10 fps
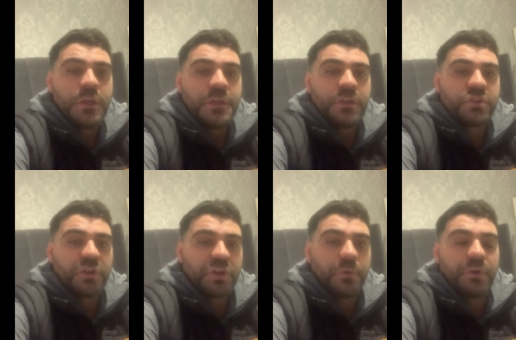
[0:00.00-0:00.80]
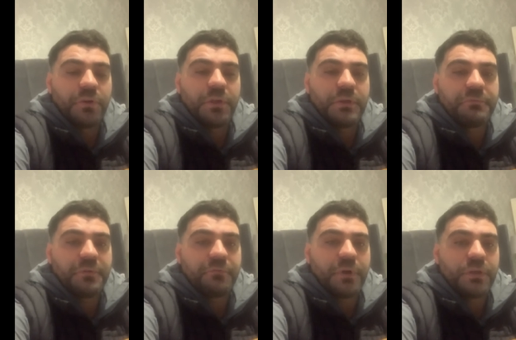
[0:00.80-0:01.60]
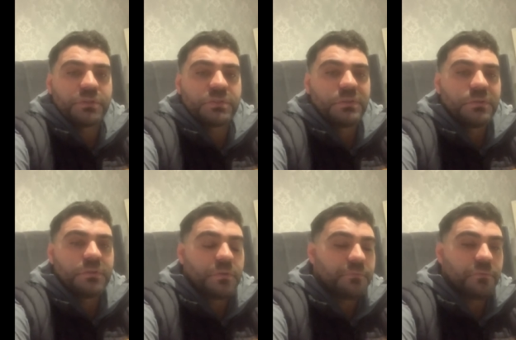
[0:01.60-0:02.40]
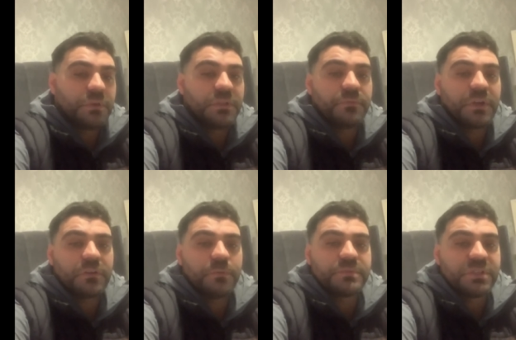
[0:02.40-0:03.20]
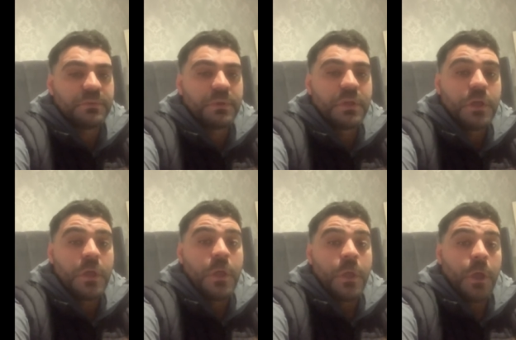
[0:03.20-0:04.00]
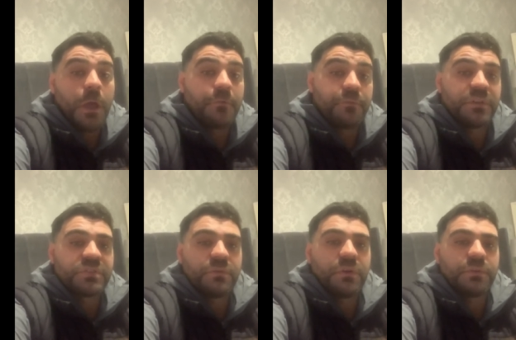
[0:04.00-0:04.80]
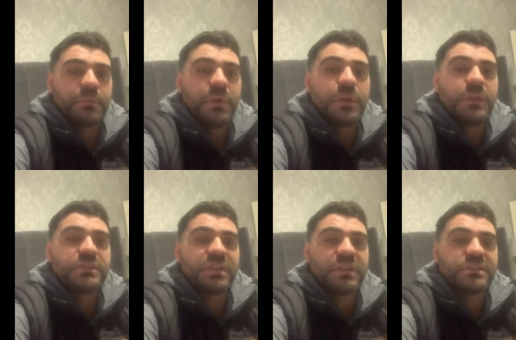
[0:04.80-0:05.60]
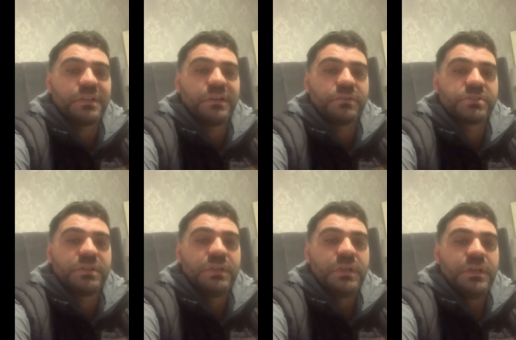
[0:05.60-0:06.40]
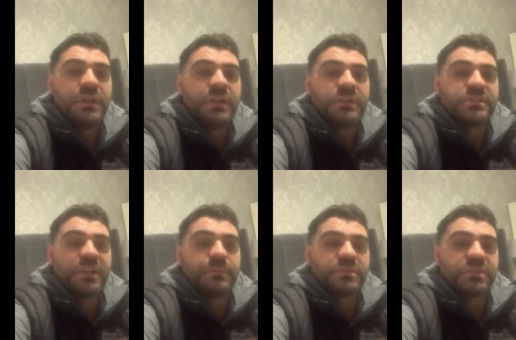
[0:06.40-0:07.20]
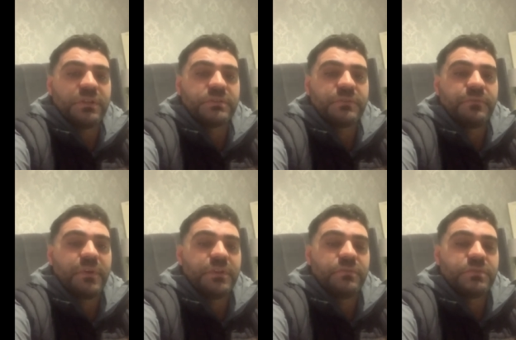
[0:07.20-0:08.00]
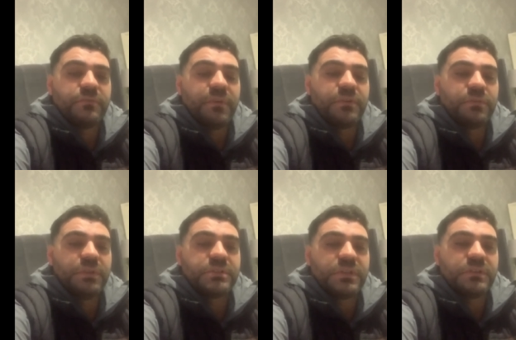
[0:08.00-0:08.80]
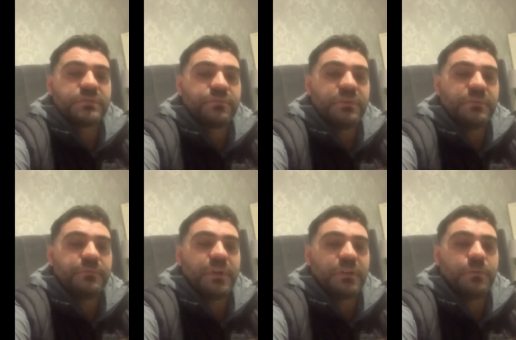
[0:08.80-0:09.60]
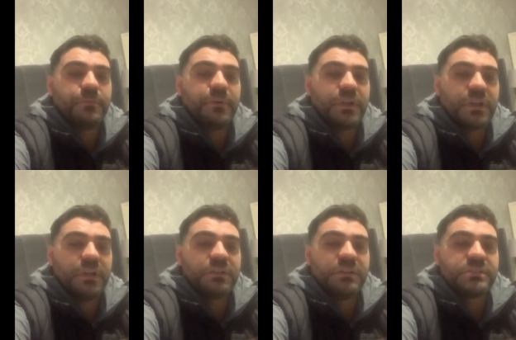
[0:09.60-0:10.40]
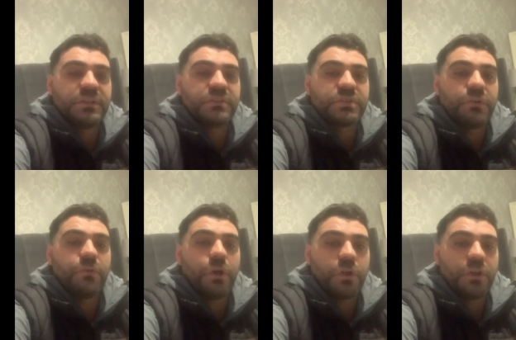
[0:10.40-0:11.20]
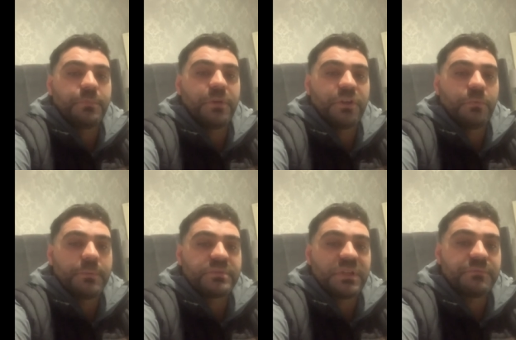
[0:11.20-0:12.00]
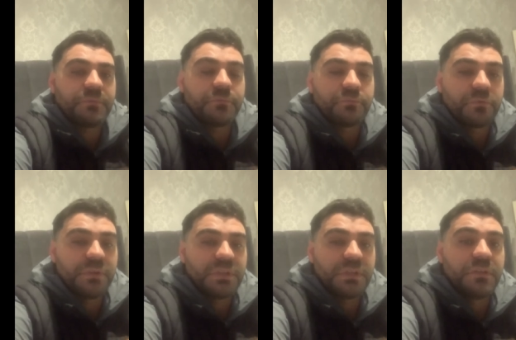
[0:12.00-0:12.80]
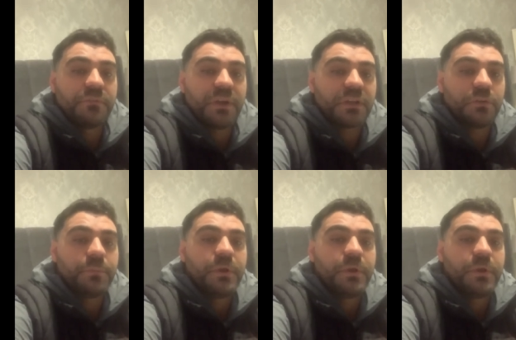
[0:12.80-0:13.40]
Johnny Owen on there from the fighters, the 3D Fight Club team and friends around him. Ticket sales, table sales, venue venue details, 3D Fight Club, fight card details are all going to be on the website for 3D Fight Club.